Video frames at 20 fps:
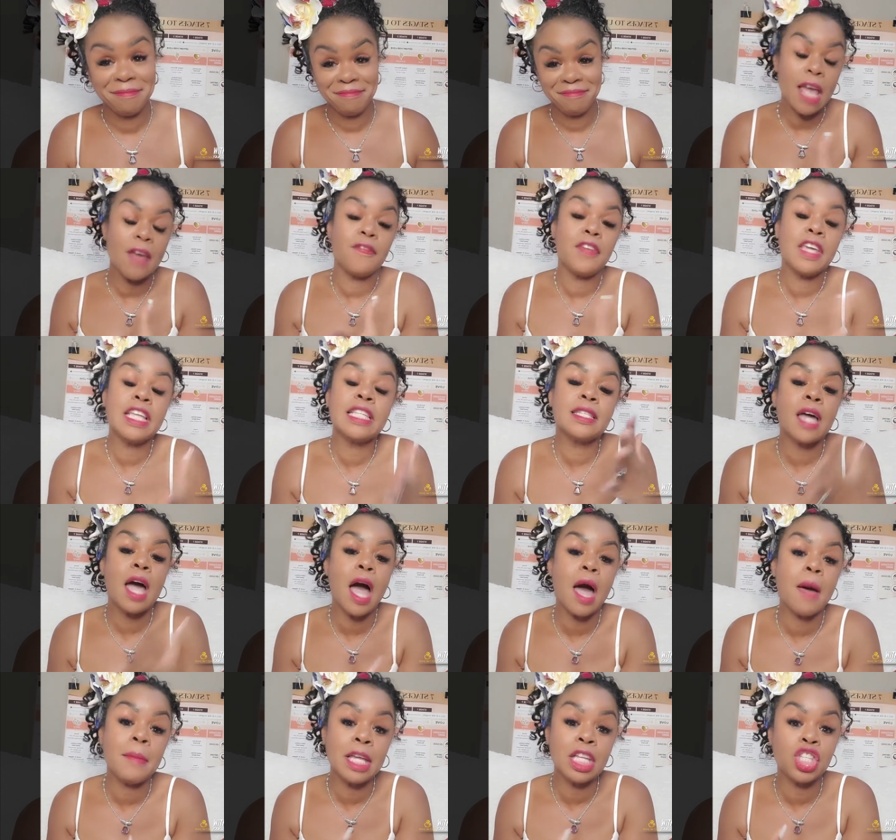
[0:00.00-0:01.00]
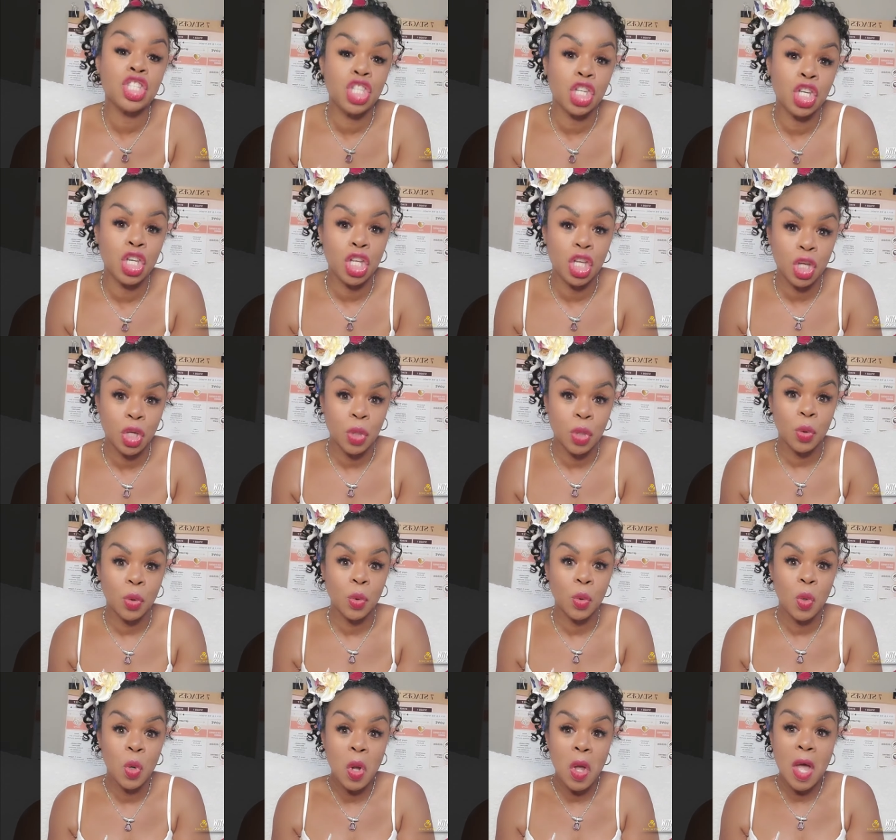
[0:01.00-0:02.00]
If he's coming to
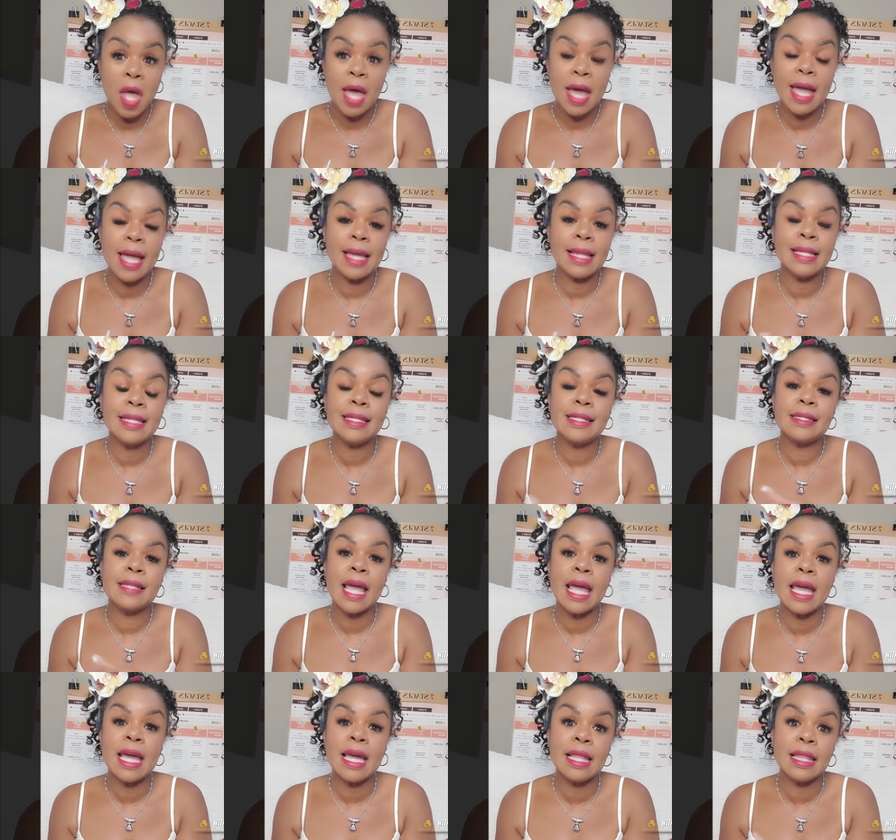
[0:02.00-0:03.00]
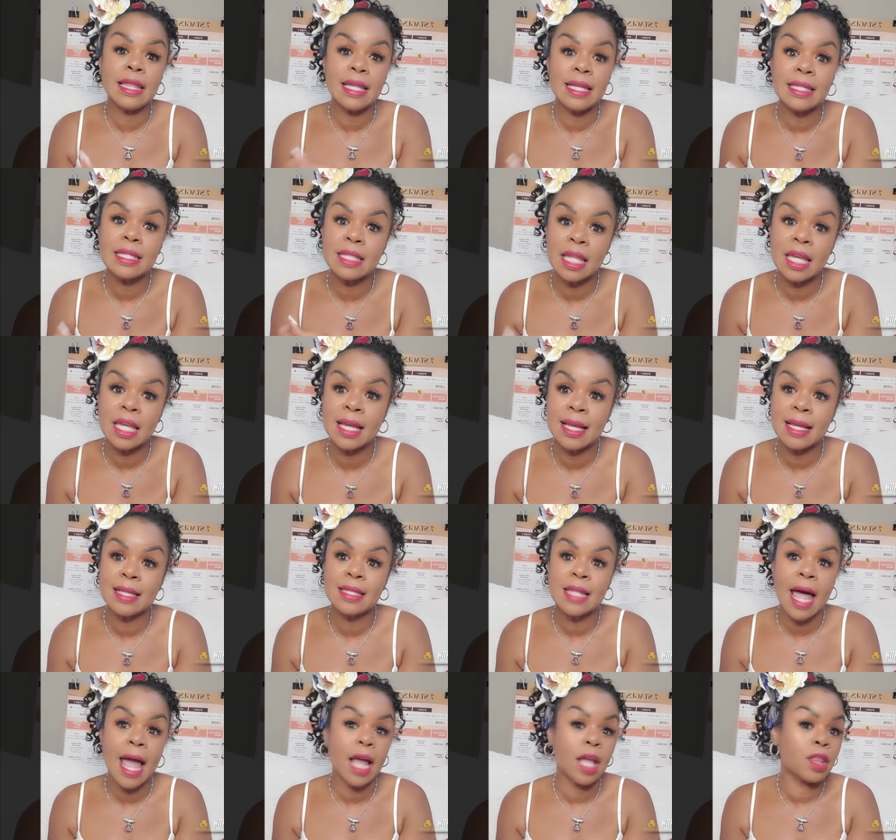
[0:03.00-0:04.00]
you and he's saying these things
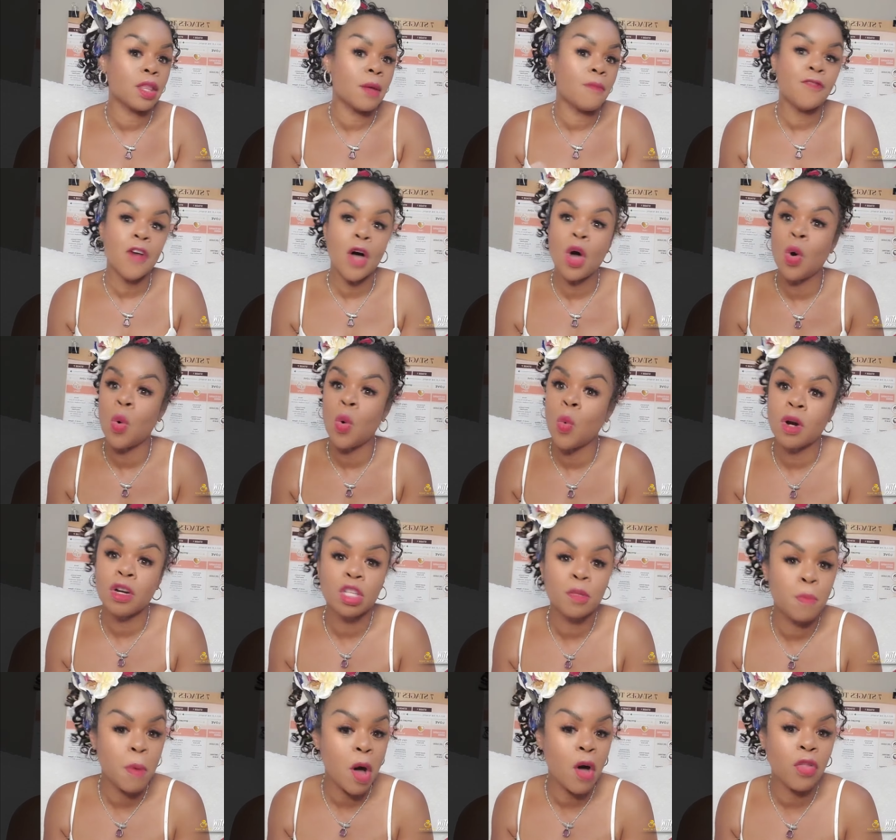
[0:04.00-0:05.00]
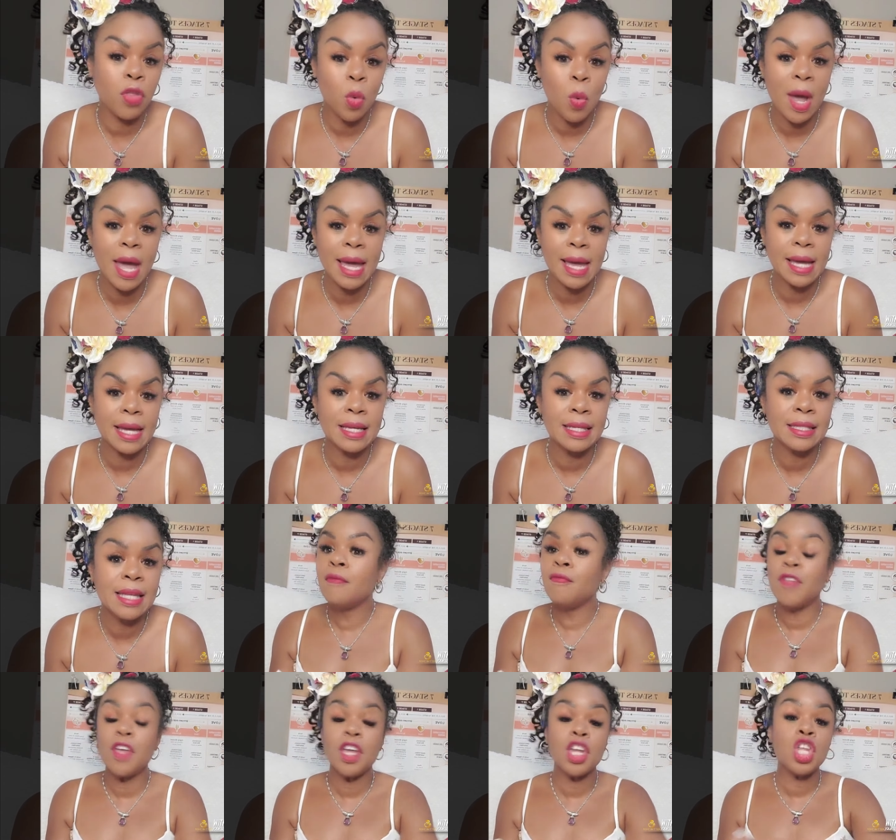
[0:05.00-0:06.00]
like the phone works both ways,
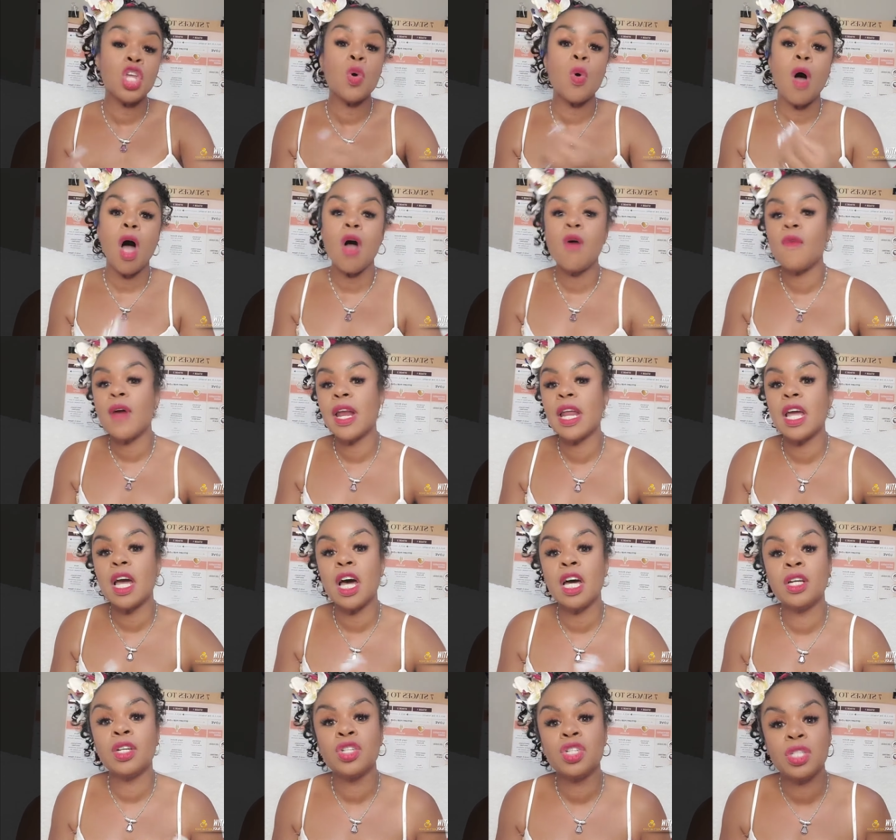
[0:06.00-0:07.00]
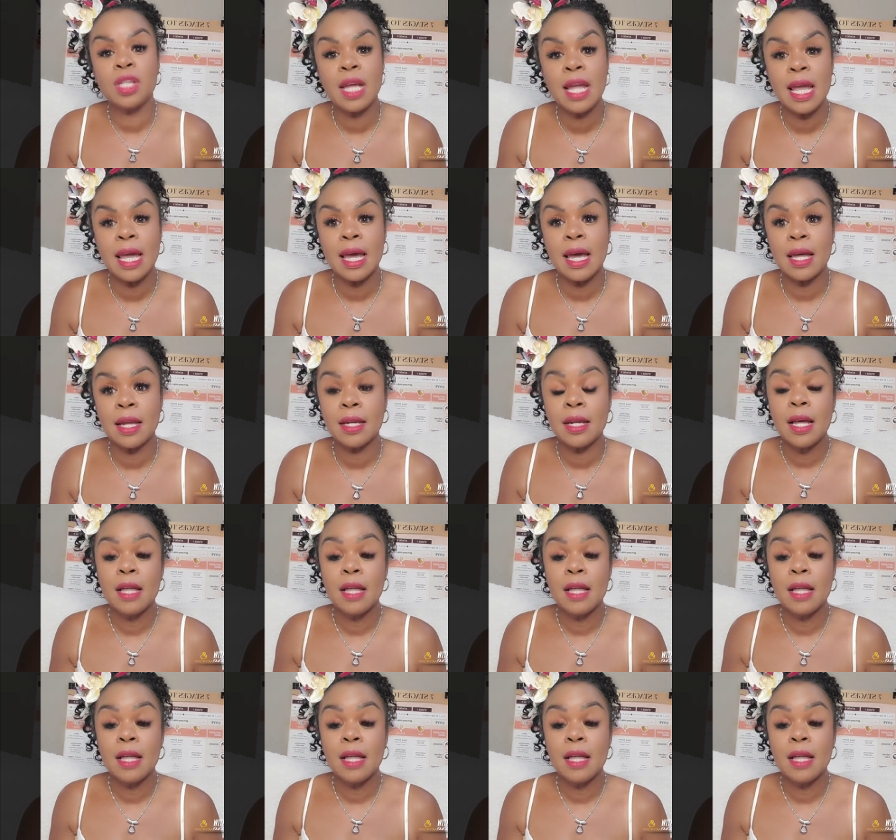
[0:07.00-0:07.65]
then you already understand